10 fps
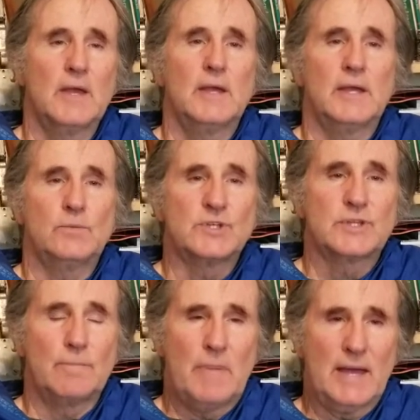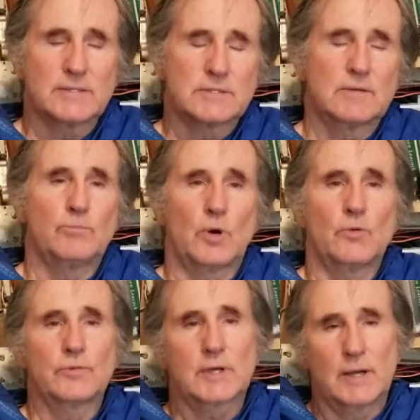in which the best of
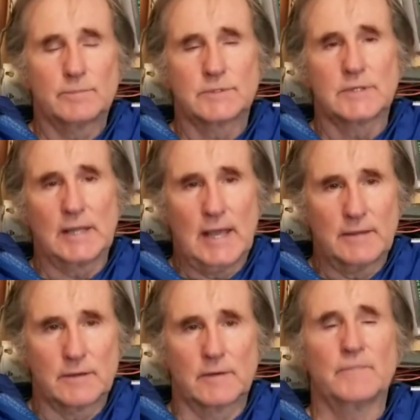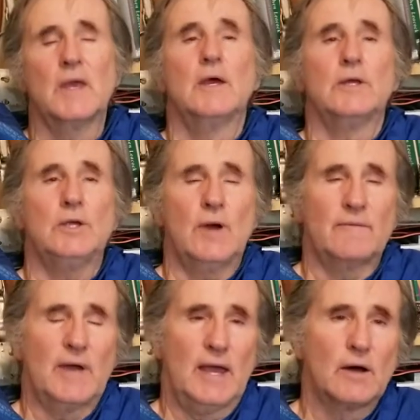both comes together. You have
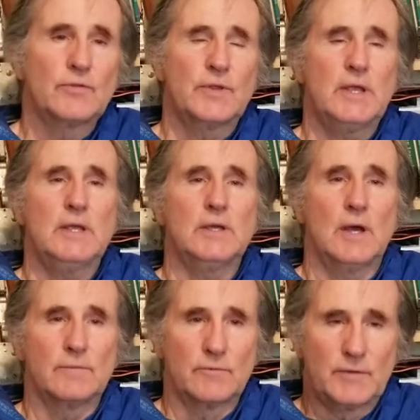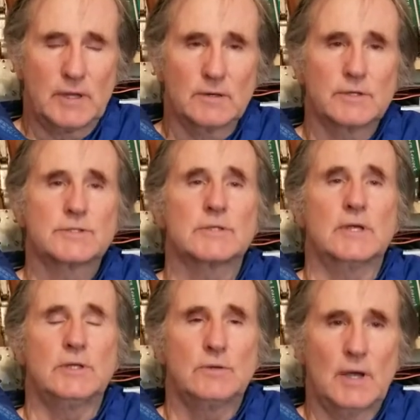a healthy, you have a vigorous,
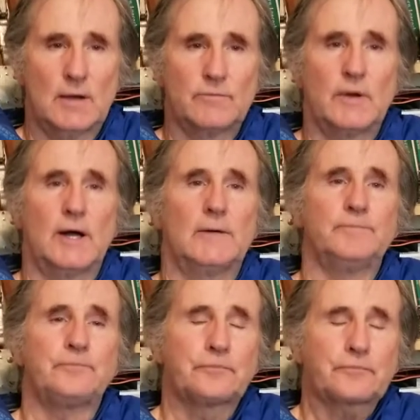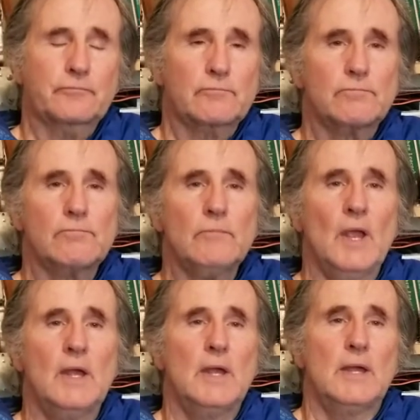and you have um,
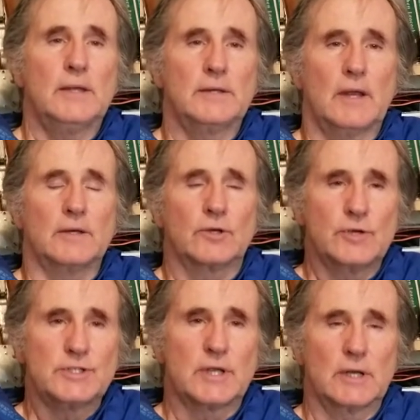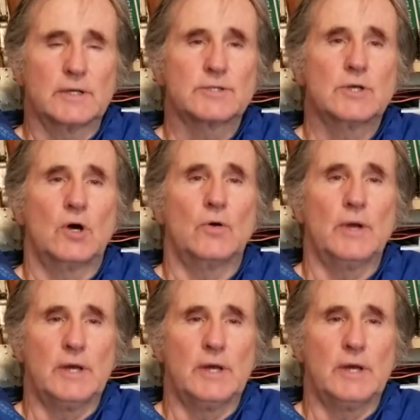in, increasingly so an